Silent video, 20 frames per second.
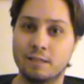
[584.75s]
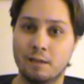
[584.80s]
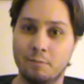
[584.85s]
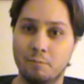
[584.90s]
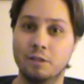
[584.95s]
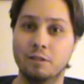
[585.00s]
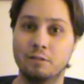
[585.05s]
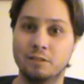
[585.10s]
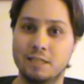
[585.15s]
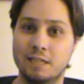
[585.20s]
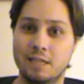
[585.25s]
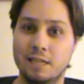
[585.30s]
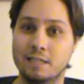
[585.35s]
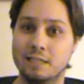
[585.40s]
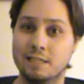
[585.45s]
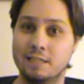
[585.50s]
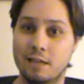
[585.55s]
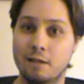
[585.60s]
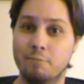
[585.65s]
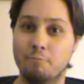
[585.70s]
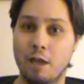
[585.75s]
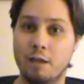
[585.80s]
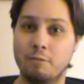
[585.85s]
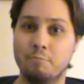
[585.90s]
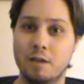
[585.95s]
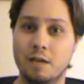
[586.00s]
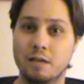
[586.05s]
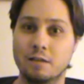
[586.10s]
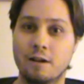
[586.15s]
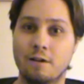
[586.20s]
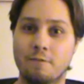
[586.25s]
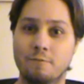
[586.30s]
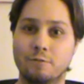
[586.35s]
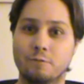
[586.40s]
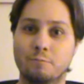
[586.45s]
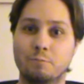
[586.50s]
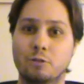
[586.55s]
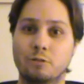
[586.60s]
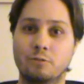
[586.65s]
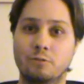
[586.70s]
some of the scenes did make me
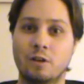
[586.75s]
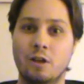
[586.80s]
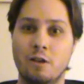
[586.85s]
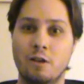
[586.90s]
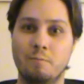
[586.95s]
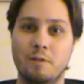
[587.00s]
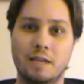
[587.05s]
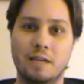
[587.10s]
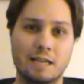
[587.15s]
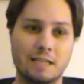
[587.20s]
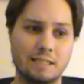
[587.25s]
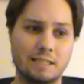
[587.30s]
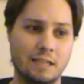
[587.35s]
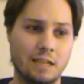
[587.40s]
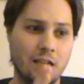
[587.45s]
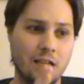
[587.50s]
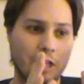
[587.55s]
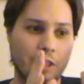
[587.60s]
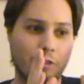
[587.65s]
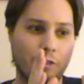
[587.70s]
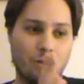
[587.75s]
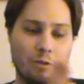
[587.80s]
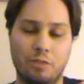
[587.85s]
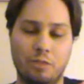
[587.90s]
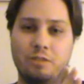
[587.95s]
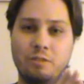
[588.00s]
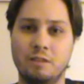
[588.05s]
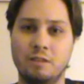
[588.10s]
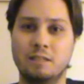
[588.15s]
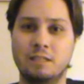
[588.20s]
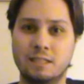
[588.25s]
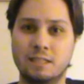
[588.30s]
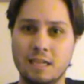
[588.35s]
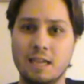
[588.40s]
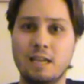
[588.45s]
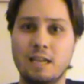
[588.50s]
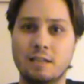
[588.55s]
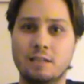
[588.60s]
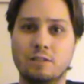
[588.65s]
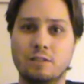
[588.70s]
uncomfortable, because there are
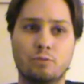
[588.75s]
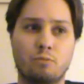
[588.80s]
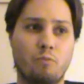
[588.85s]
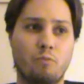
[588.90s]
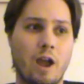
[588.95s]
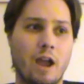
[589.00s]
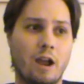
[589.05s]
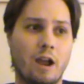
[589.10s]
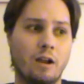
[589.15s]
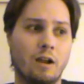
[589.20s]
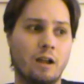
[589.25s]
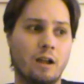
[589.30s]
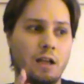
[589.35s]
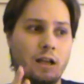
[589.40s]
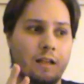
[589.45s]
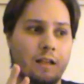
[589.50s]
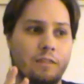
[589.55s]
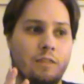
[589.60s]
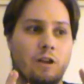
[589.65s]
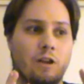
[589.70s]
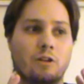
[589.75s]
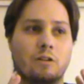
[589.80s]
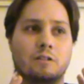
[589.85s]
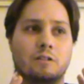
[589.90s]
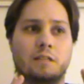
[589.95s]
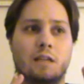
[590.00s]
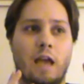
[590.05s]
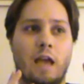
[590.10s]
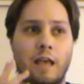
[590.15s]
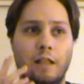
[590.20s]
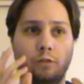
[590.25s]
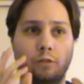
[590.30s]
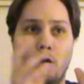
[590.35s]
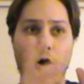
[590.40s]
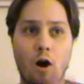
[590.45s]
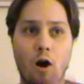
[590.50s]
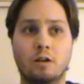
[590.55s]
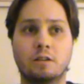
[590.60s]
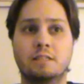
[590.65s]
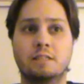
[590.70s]
scenes where there's a
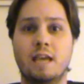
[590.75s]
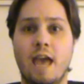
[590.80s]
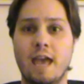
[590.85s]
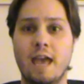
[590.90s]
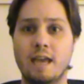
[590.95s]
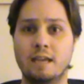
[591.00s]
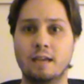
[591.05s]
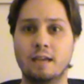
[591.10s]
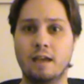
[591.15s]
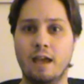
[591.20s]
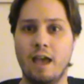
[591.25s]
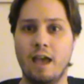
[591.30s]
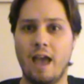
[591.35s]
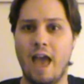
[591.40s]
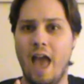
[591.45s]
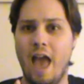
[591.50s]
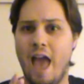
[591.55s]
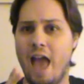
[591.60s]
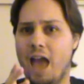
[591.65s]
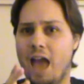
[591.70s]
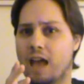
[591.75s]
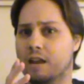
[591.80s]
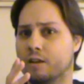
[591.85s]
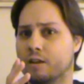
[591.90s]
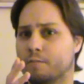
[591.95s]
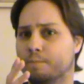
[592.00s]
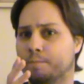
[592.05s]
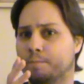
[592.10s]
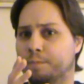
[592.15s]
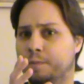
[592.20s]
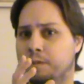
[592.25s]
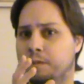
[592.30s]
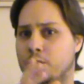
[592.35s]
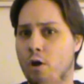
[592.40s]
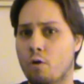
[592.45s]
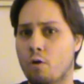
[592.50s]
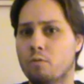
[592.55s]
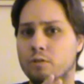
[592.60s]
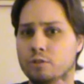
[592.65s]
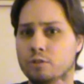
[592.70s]
long take and
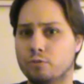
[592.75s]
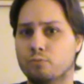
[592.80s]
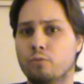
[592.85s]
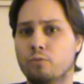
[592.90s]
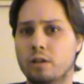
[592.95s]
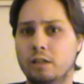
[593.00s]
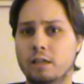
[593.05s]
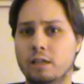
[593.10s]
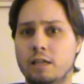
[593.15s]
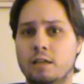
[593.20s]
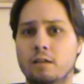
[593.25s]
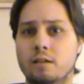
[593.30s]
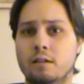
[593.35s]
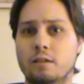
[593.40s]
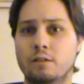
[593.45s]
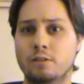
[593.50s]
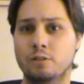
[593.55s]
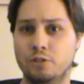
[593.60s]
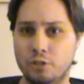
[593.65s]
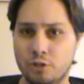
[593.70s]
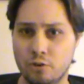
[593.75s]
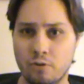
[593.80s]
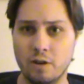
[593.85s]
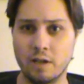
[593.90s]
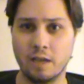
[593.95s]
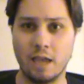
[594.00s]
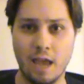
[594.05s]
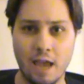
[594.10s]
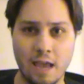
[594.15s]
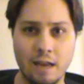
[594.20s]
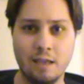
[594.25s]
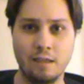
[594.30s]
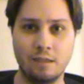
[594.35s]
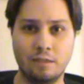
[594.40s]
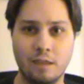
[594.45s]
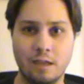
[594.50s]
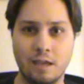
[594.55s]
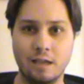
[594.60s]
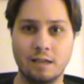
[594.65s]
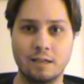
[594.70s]
no one's really doing
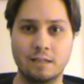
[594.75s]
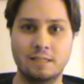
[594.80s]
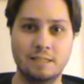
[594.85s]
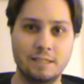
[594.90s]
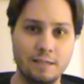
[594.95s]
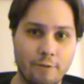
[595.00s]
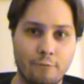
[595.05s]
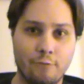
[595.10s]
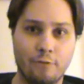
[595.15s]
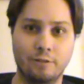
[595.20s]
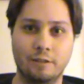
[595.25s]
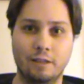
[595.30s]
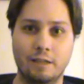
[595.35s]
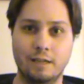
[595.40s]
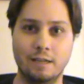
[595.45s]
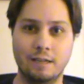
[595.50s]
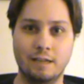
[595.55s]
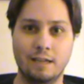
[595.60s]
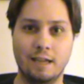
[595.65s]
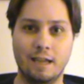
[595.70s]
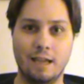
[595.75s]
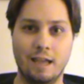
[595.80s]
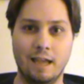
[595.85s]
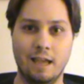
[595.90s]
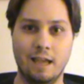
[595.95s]
anything differently.